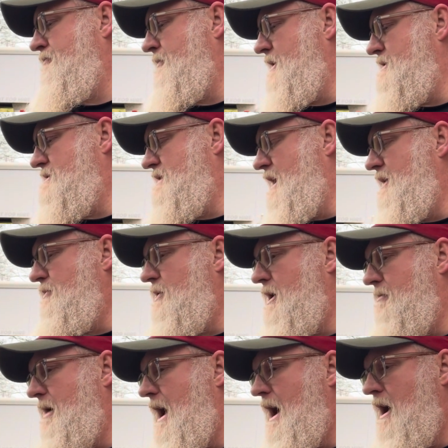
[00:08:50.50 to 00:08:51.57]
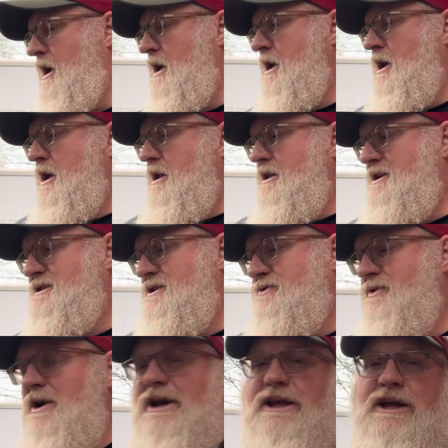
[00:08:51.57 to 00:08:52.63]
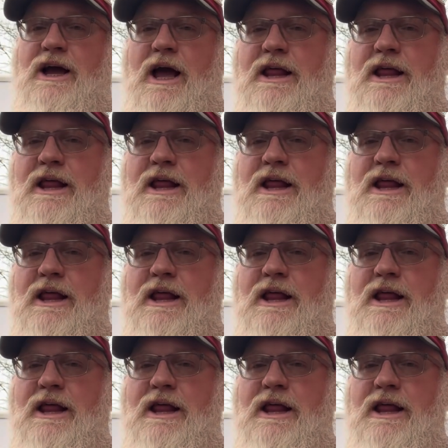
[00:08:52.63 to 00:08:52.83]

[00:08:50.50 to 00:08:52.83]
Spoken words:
that's kind of where I'm at. This is running